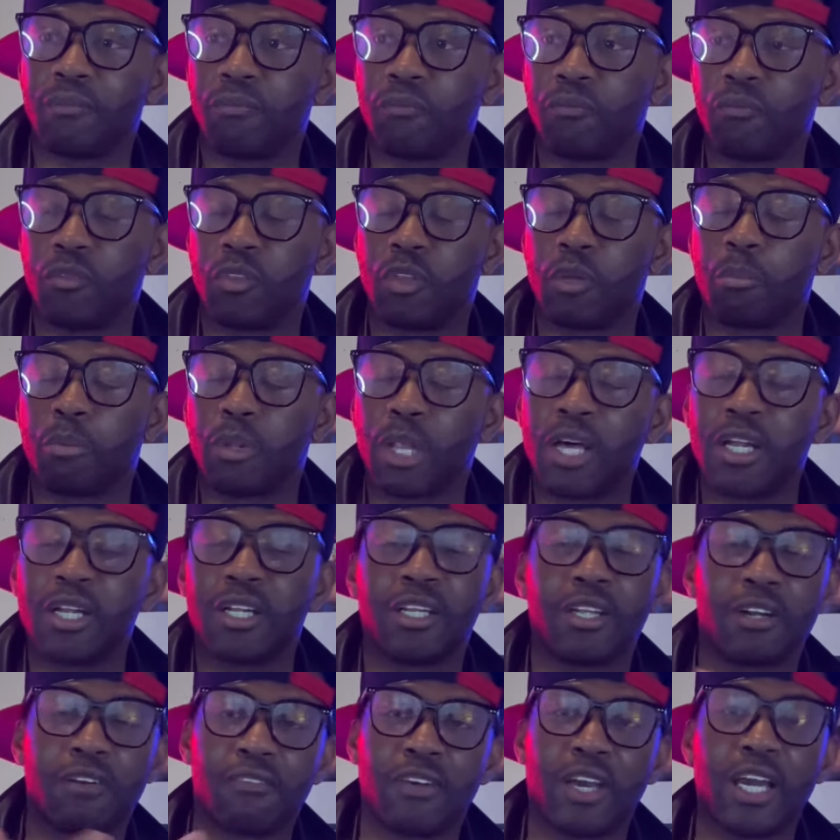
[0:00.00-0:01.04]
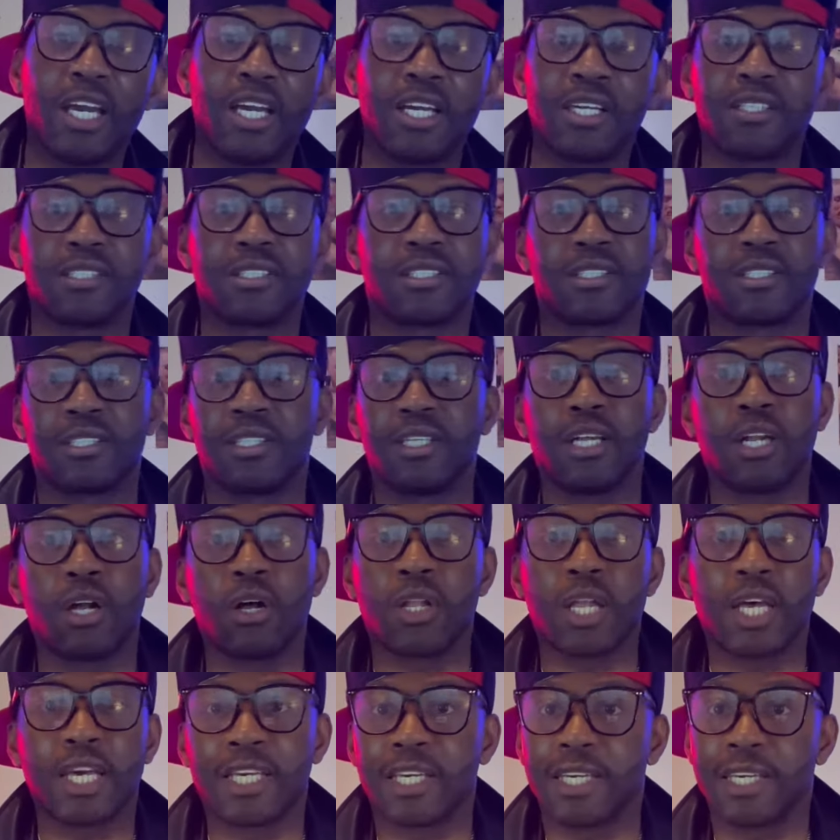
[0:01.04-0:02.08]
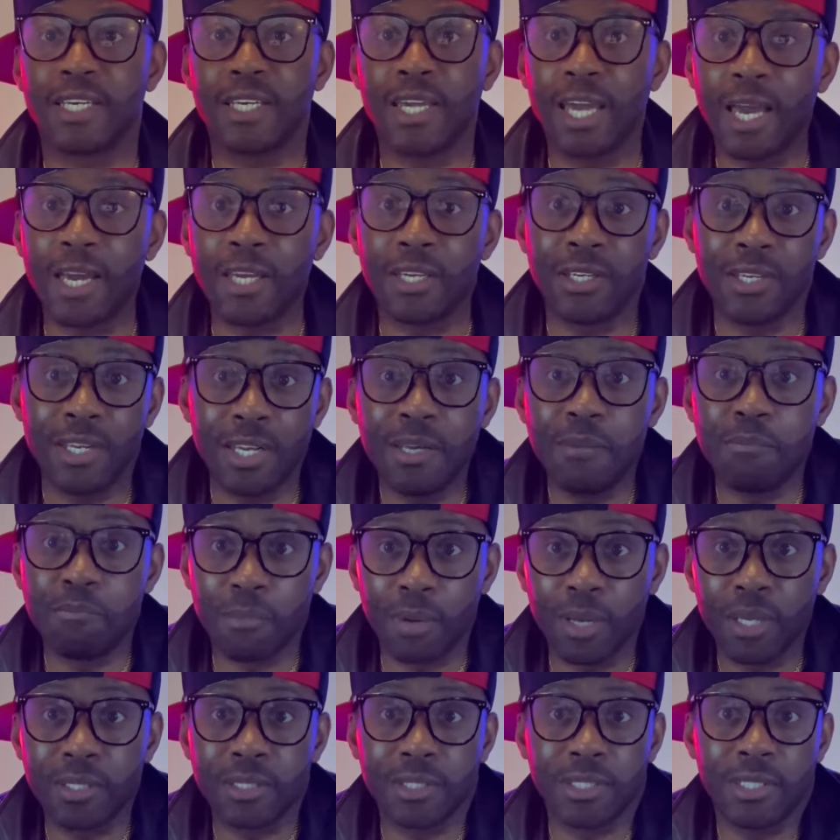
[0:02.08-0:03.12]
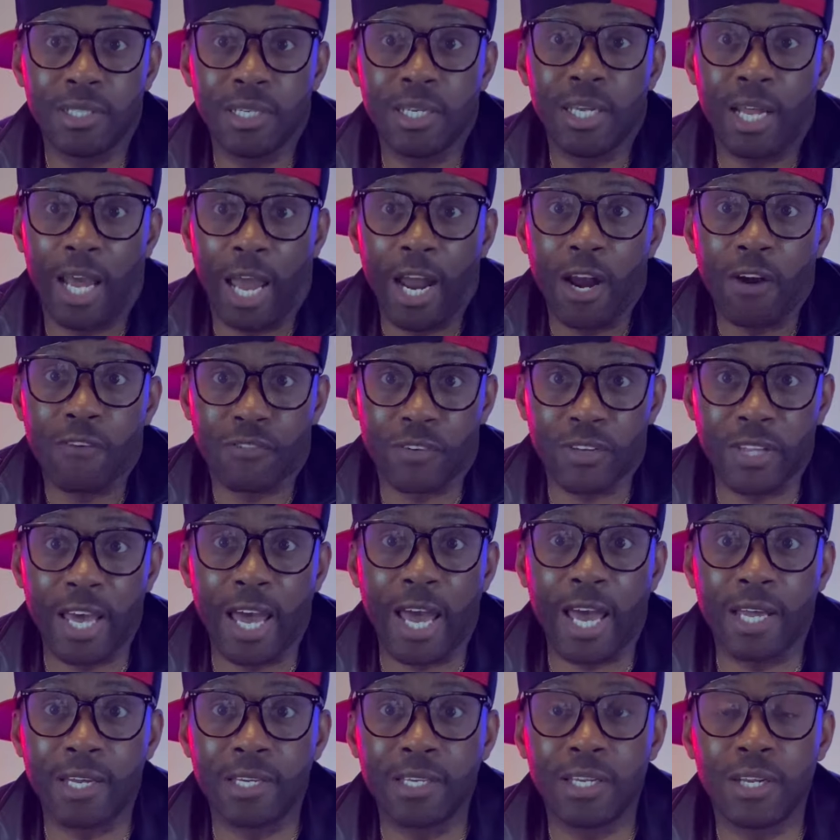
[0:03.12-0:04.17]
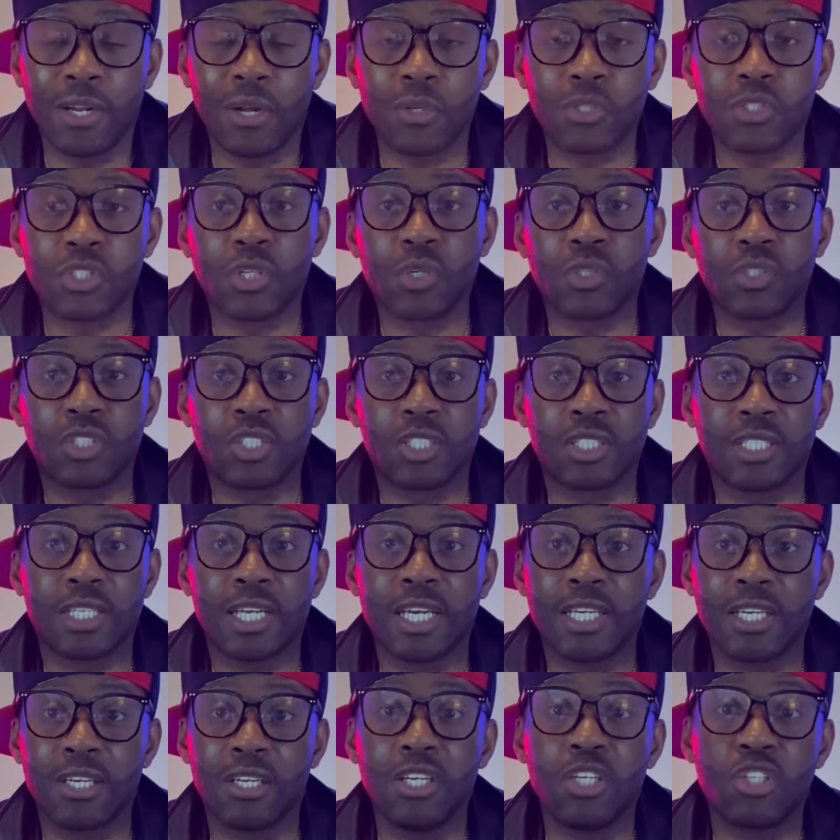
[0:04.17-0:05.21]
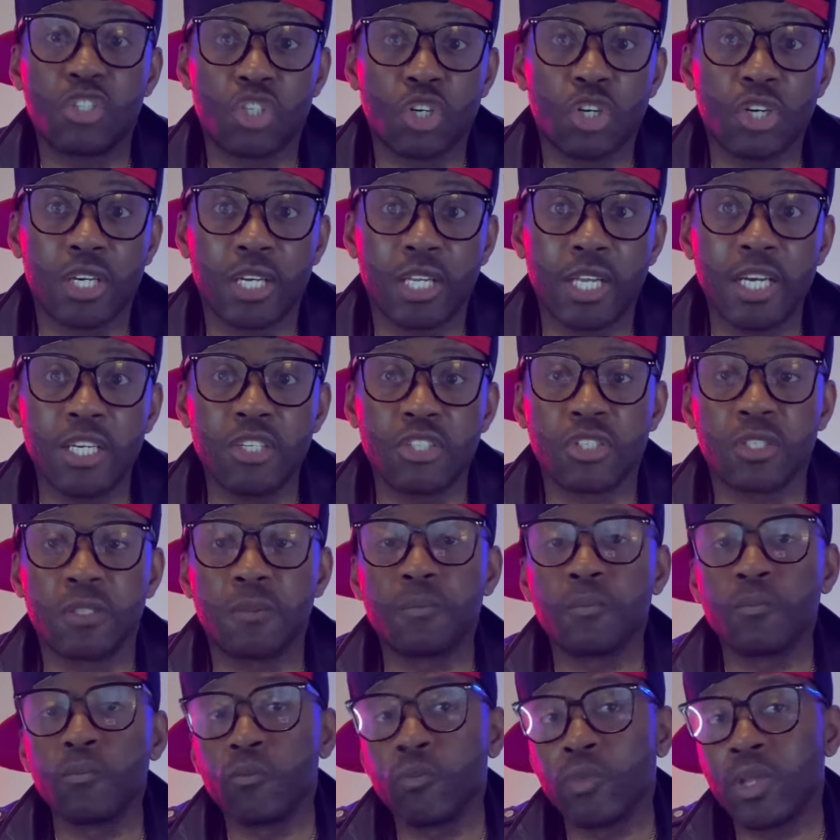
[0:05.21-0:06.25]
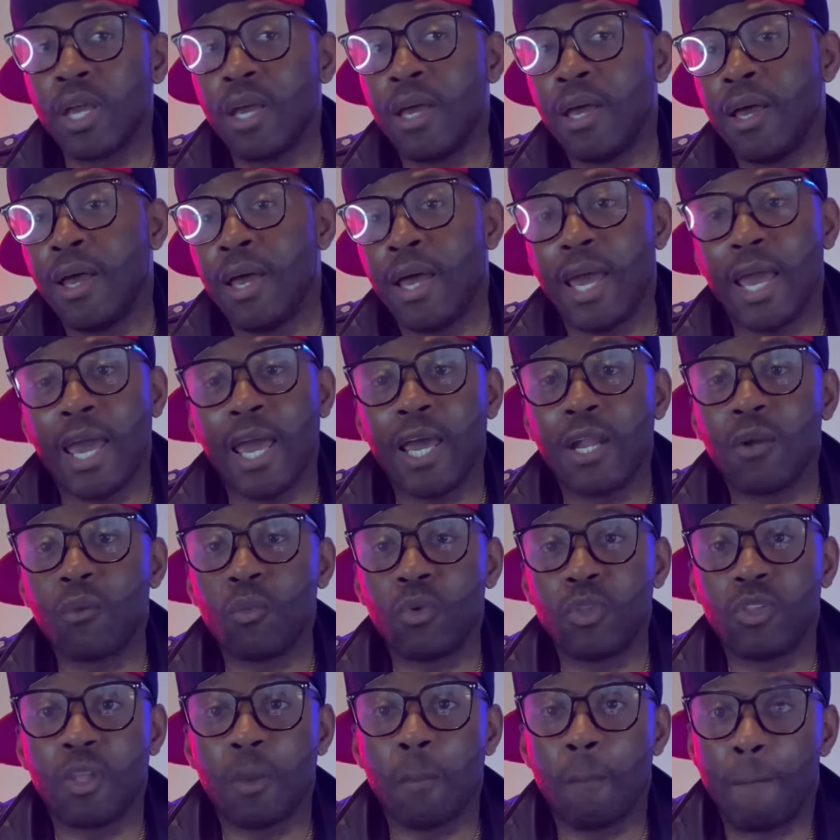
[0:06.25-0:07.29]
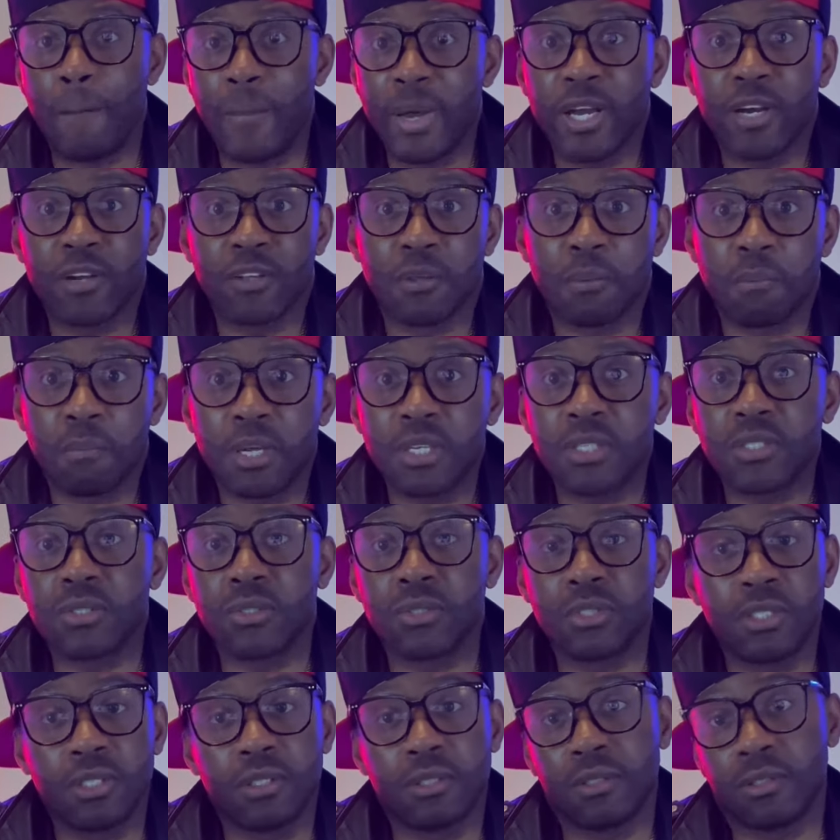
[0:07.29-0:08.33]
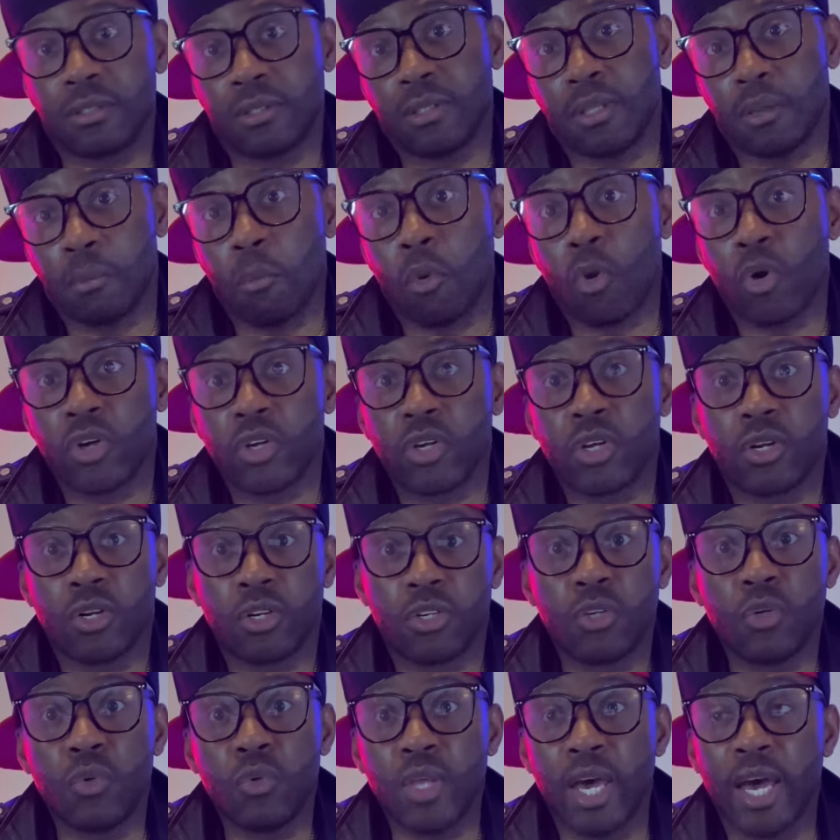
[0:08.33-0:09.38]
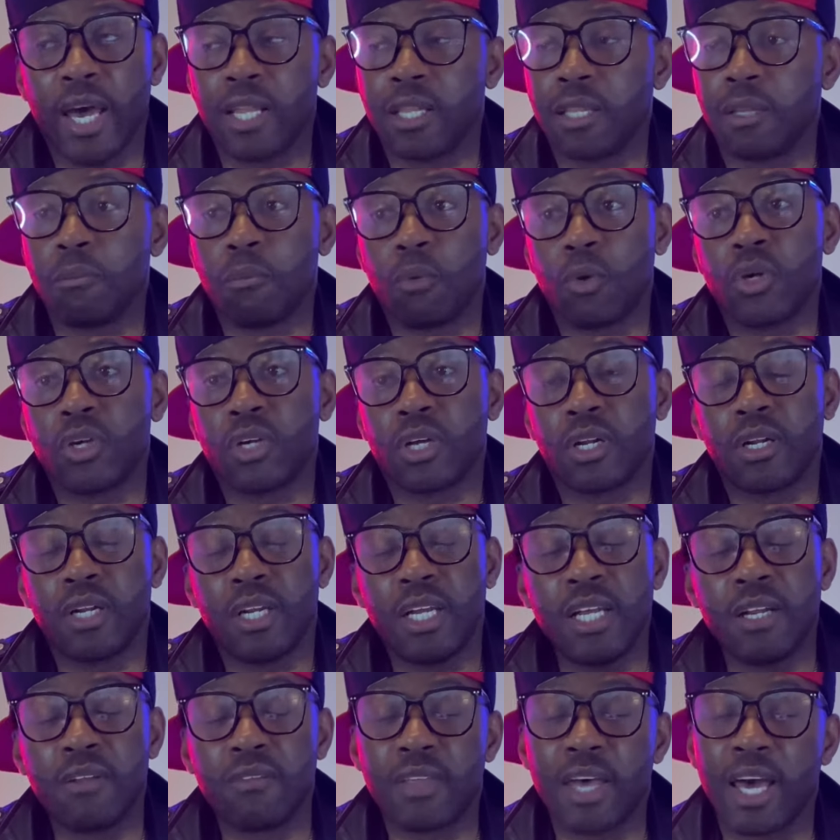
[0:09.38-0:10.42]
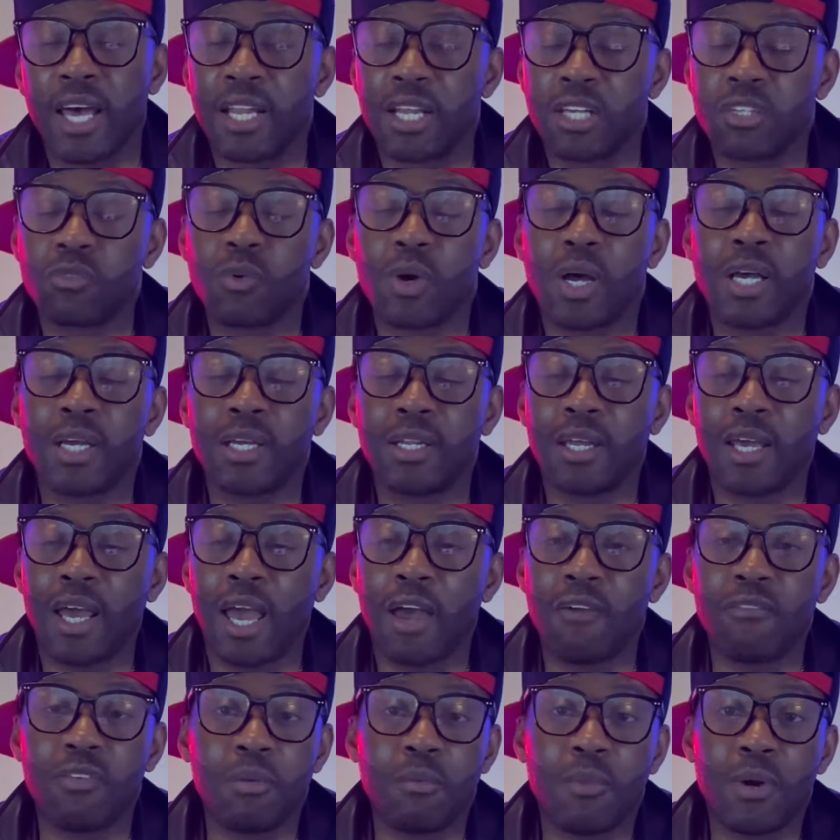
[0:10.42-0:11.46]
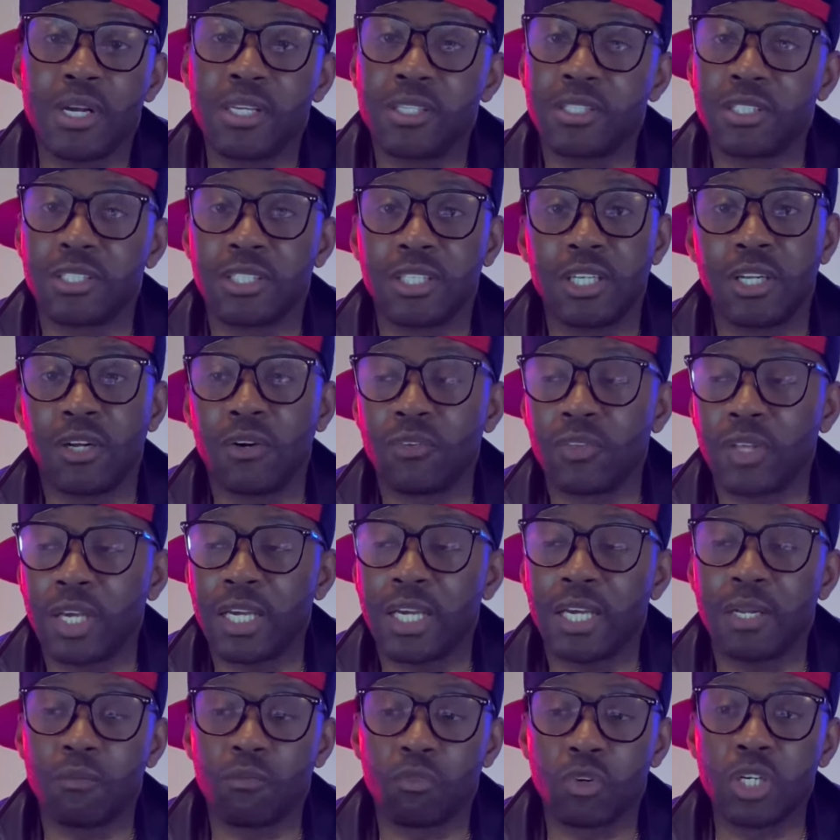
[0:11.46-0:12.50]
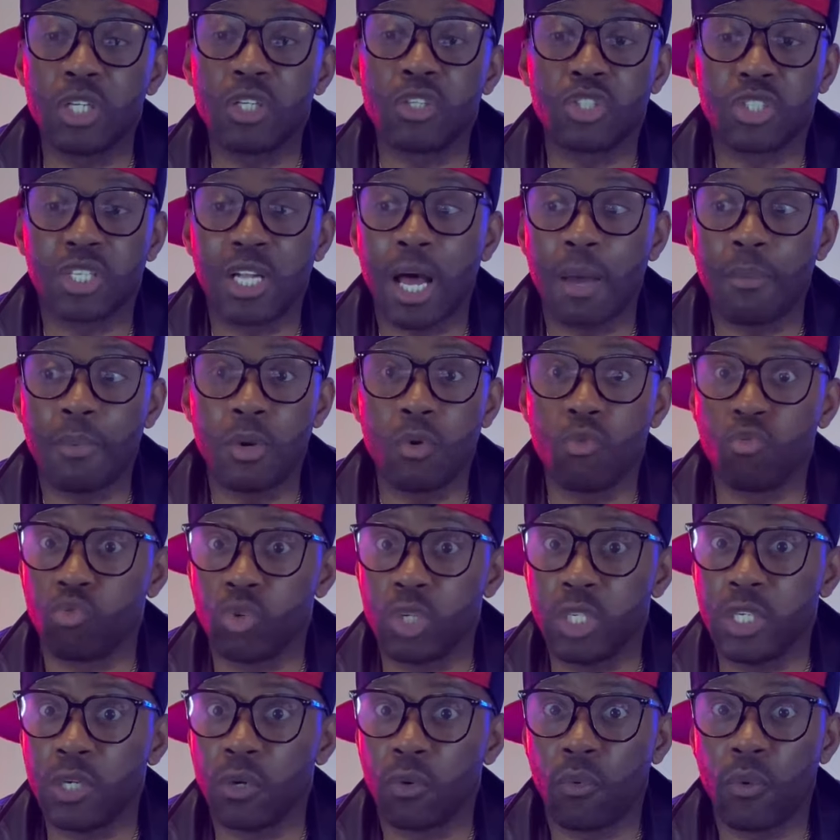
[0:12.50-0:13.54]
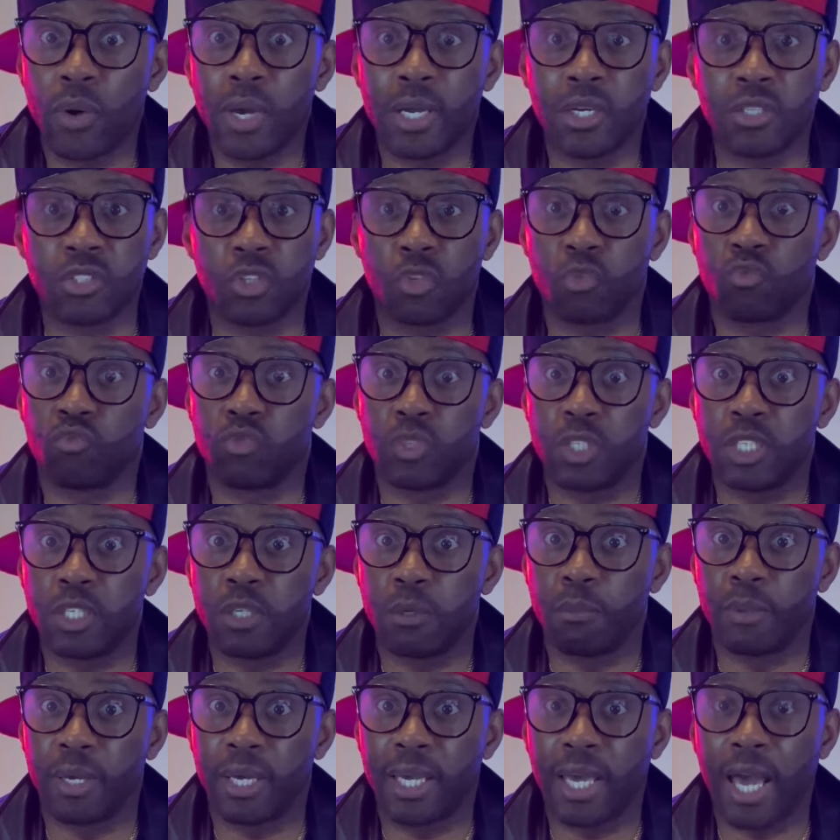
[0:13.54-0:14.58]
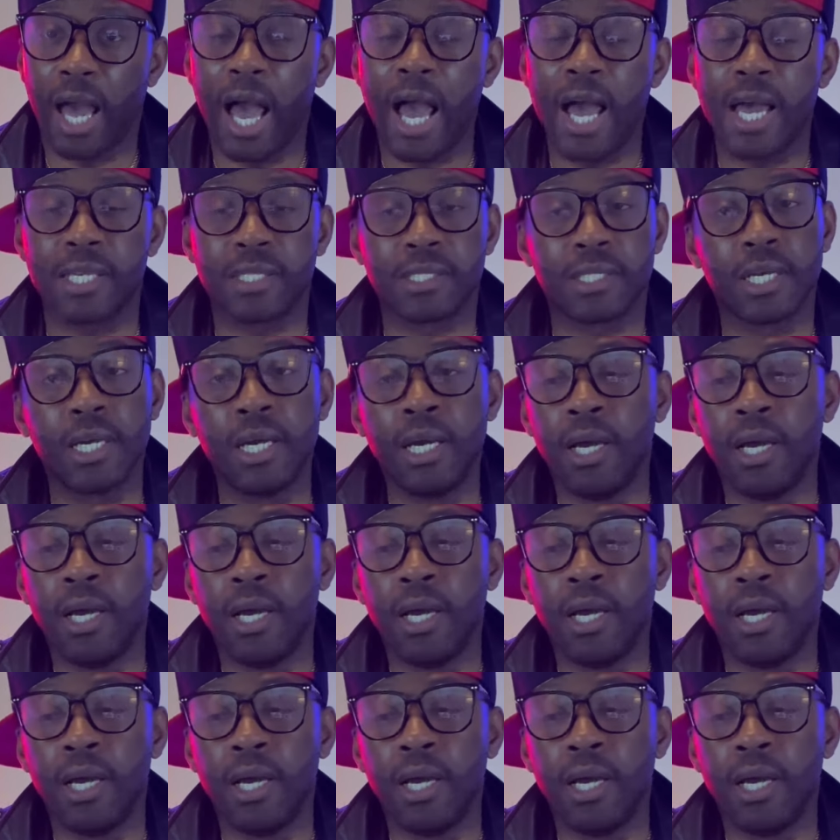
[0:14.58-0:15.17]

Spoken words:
blood in their veins, you know, like, yeah, you need air for that, you know? So it's just like you need circulation. And with the bigger the muscle, the more you're going to do that, the more you're going to need of that. That's why heavyweights, you know, they get real sloppy real quick because they're real big guys.